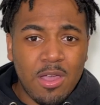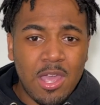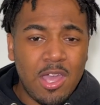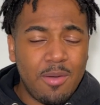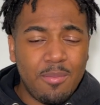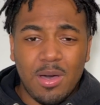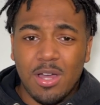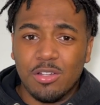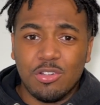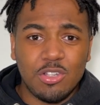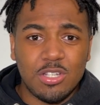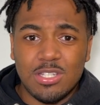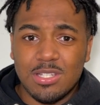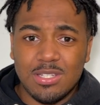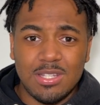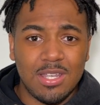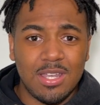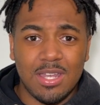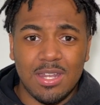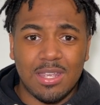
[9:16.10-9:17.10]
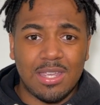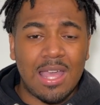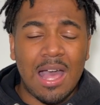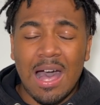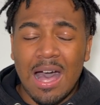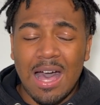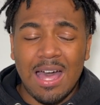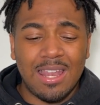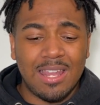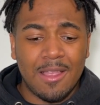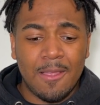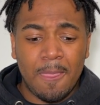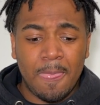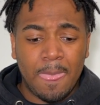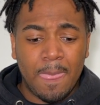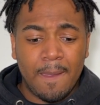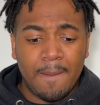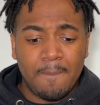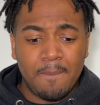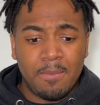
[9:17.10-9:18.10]
Abraham understood, God,
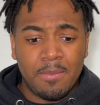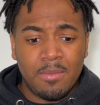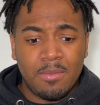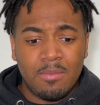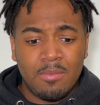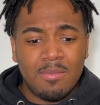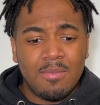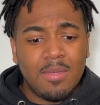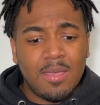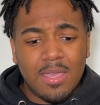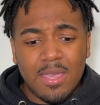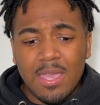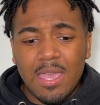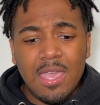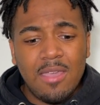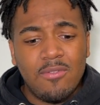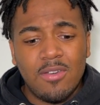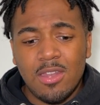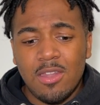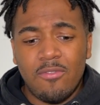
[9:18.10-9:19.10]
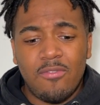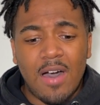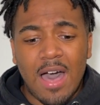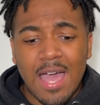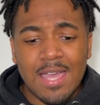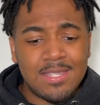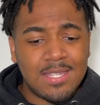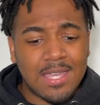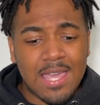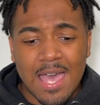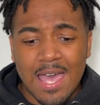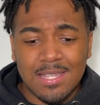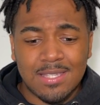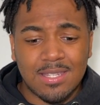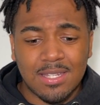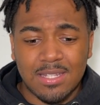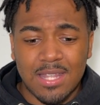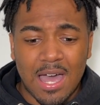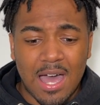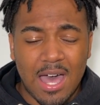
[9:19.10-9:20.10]
even if Isaac
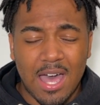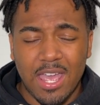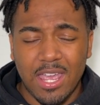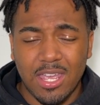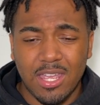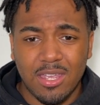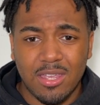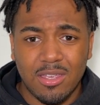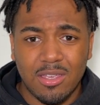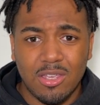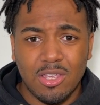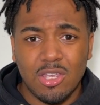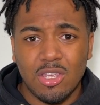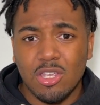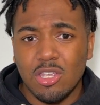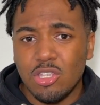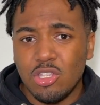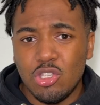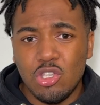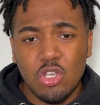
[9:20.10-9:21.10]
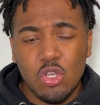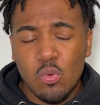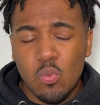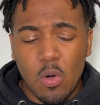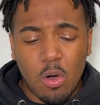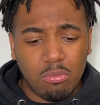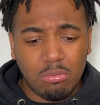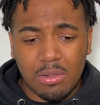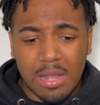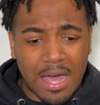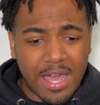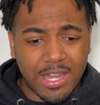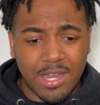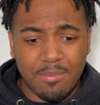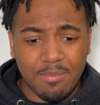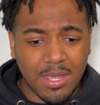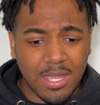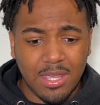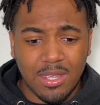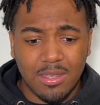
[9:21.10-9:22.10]
has to die, you won't
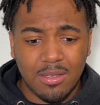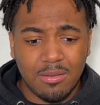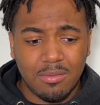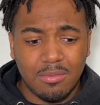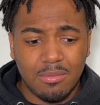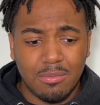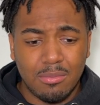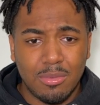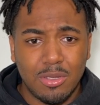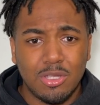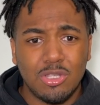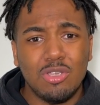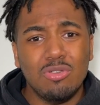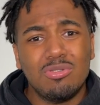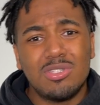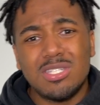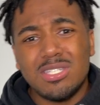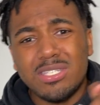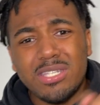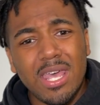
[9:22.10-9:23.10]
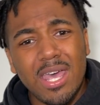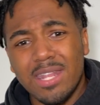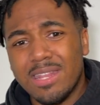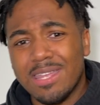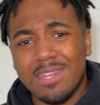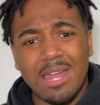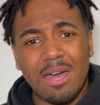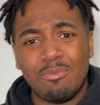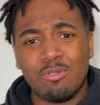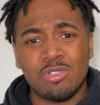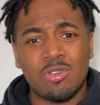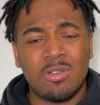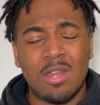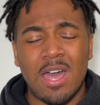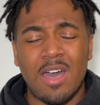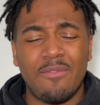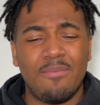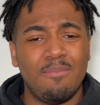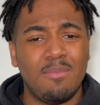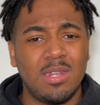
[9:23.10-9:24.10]
lie to me. You said that I
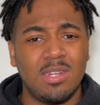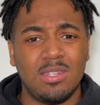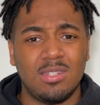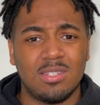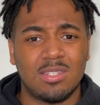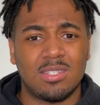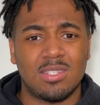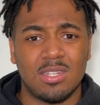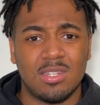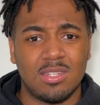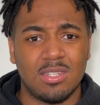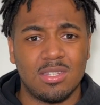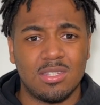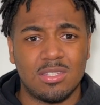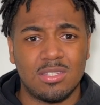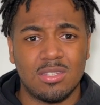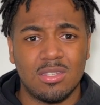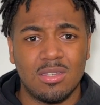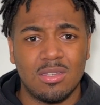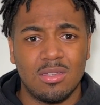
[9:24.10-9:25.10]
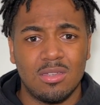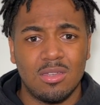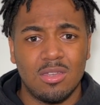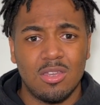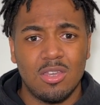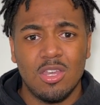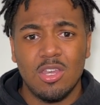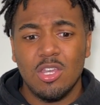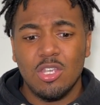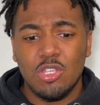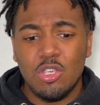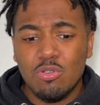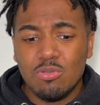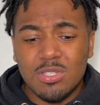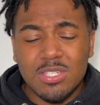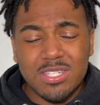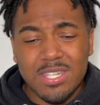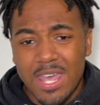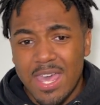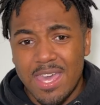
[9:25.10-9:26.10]
was going to have many descendants.
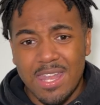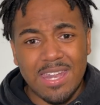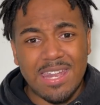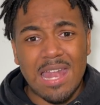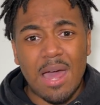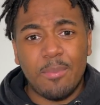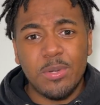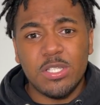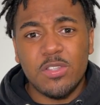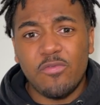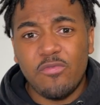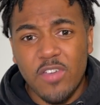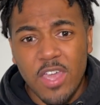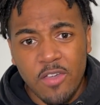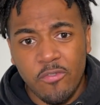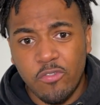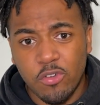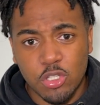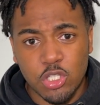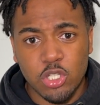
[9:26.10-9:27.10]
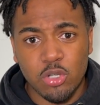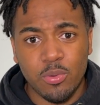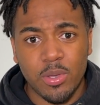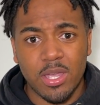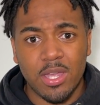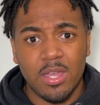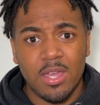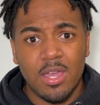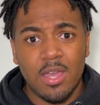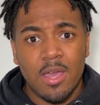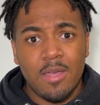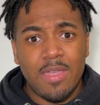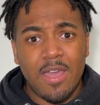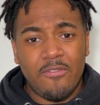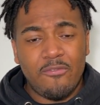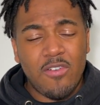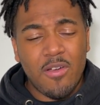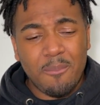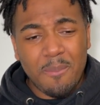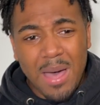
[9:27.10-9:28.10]
You said, and I was faithful to it,
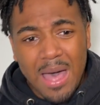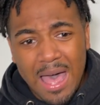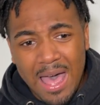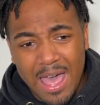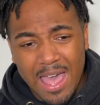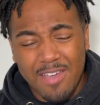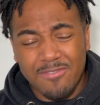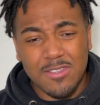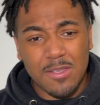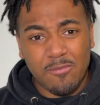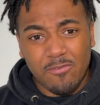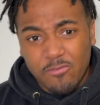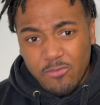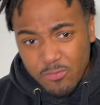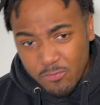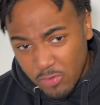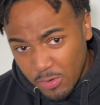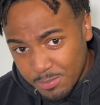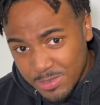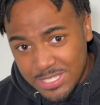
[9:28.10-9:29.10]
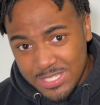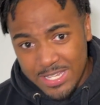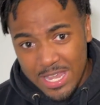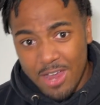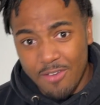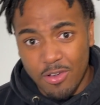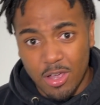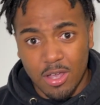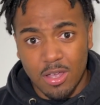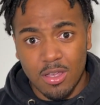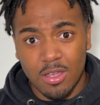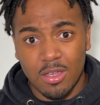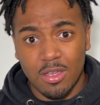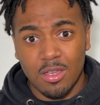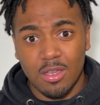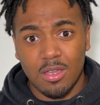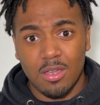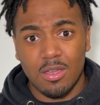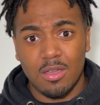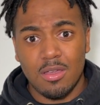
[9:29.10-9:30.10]
that from
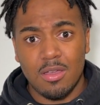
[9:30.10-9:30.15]
Sarah,